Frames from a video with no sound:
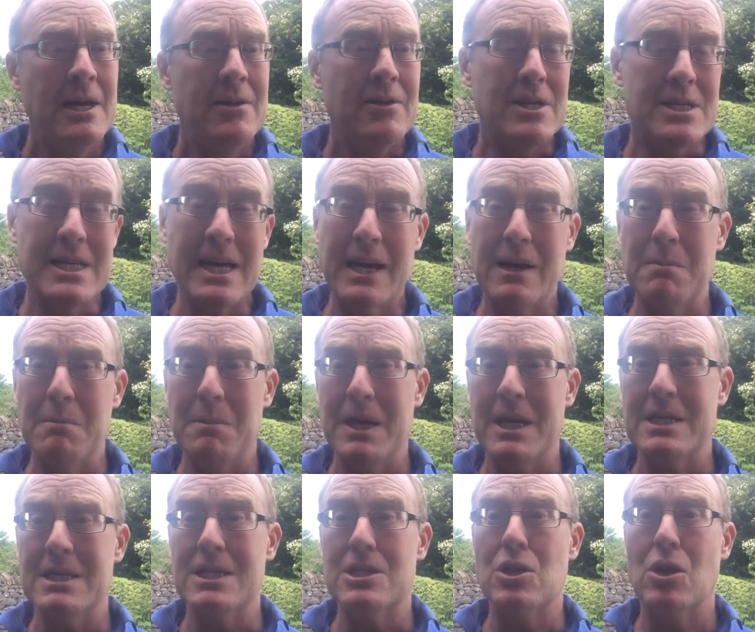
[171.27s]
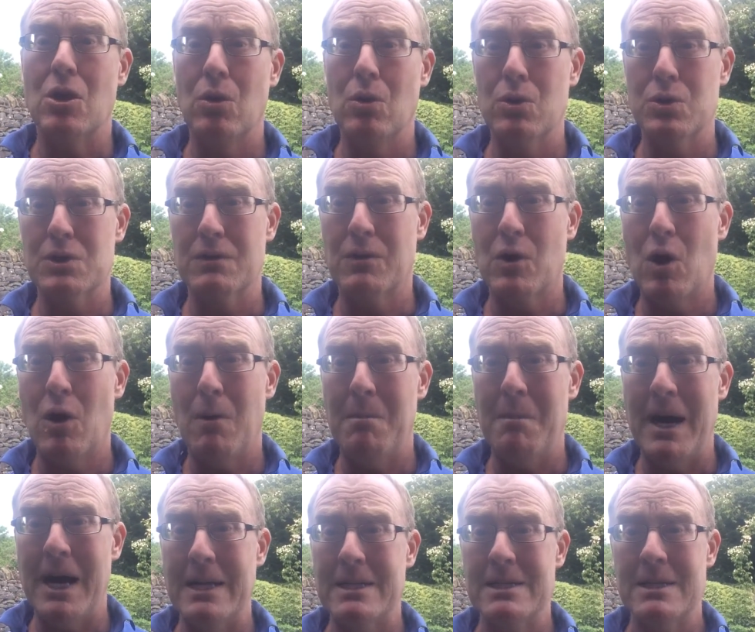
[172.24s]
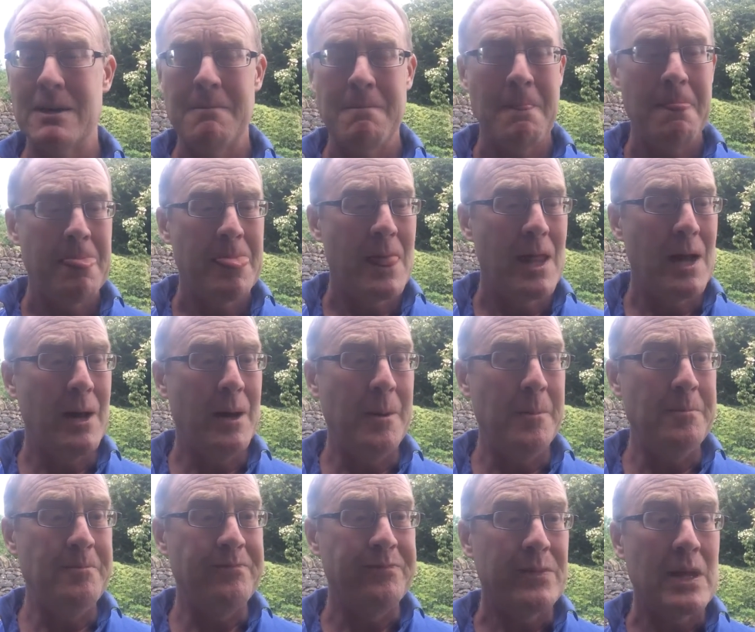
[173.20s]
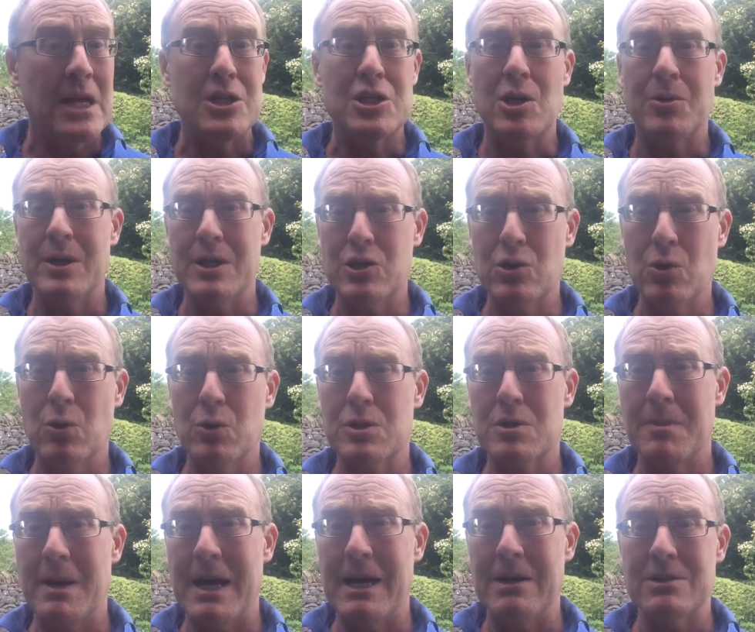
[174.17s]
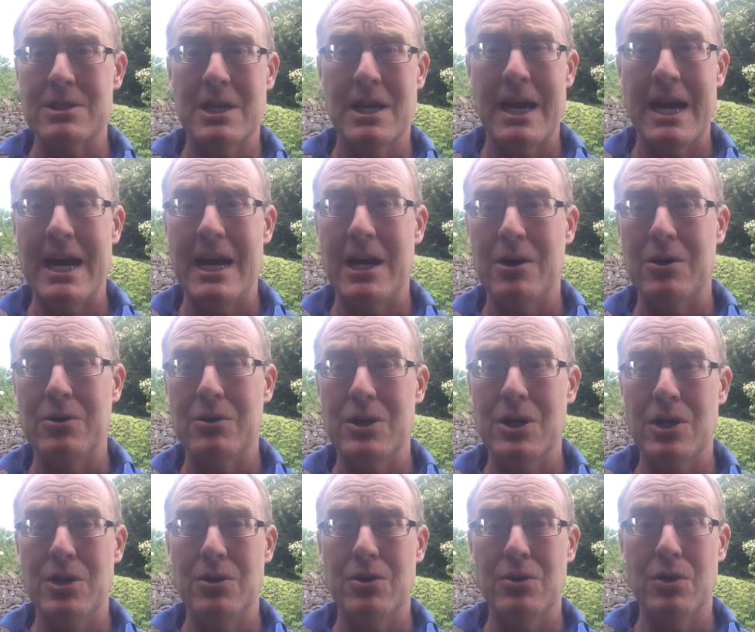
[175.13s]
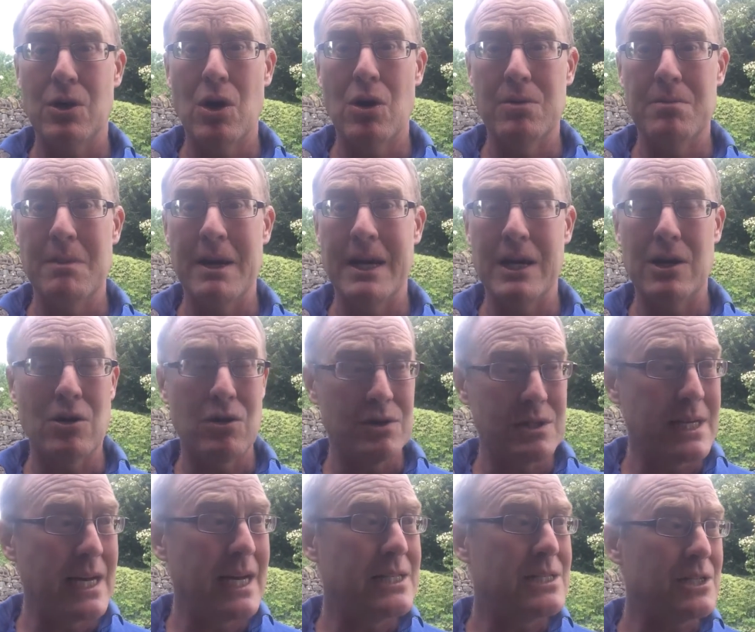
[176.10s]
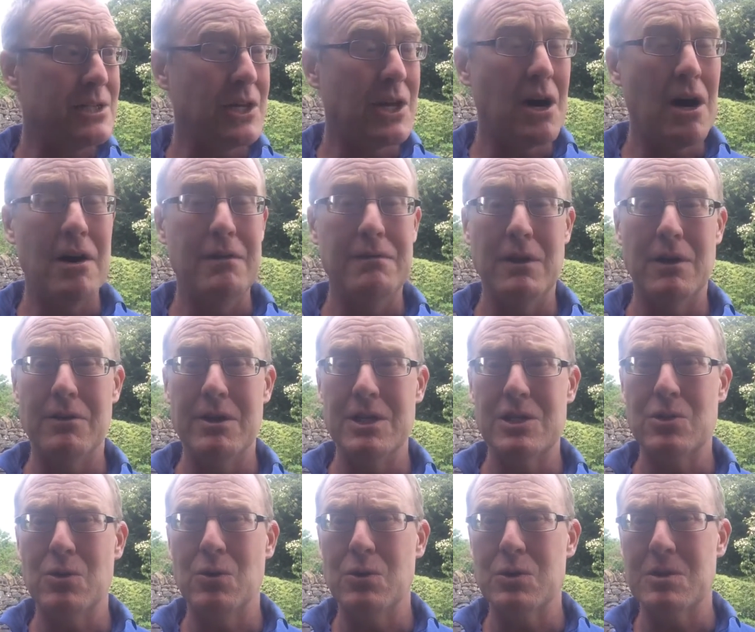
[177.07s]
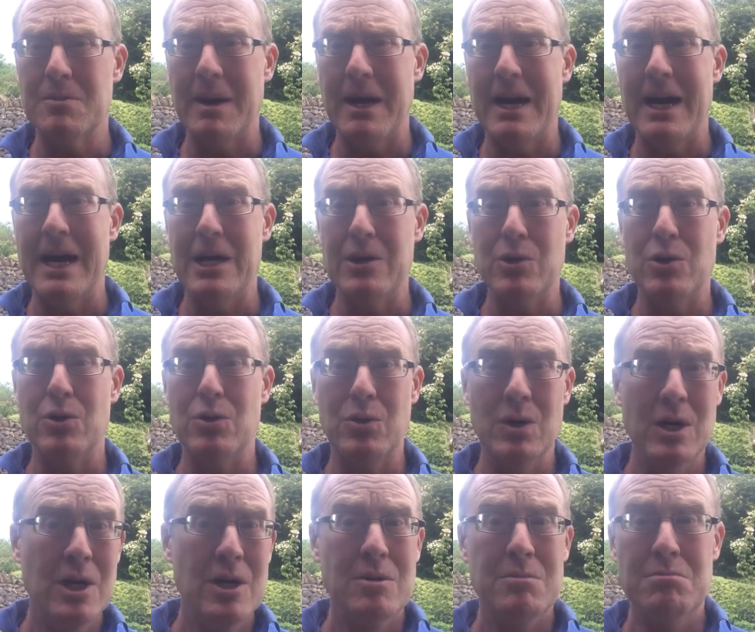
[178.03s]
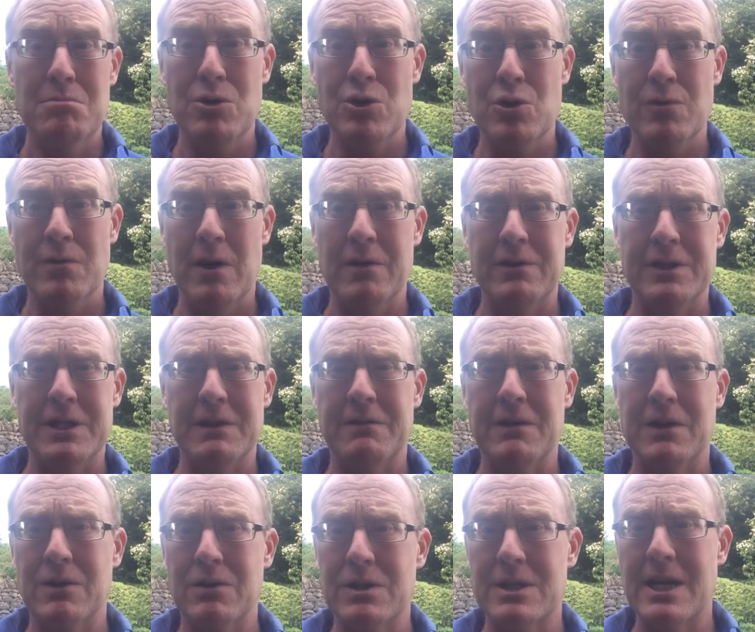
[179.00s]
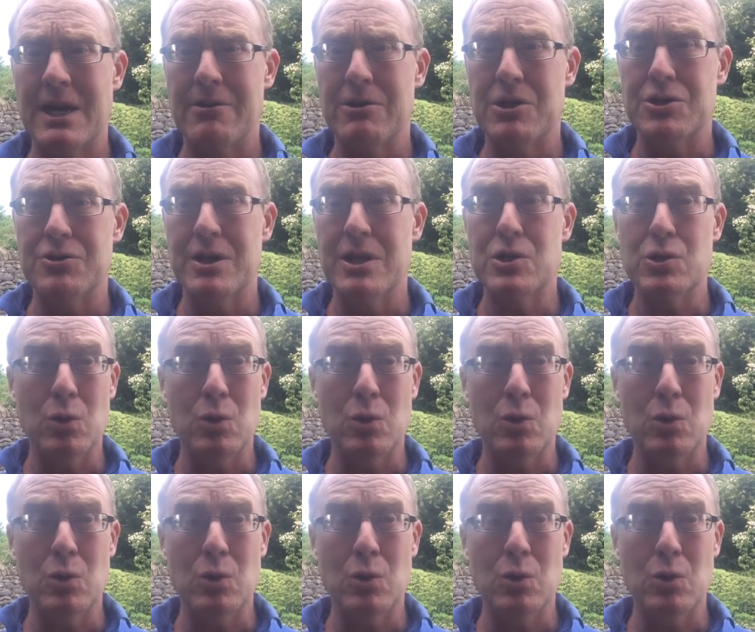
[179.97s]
The second piece is the laws of combat. So it talks about how you make contact and cover. It talks about how you move over difficult territory.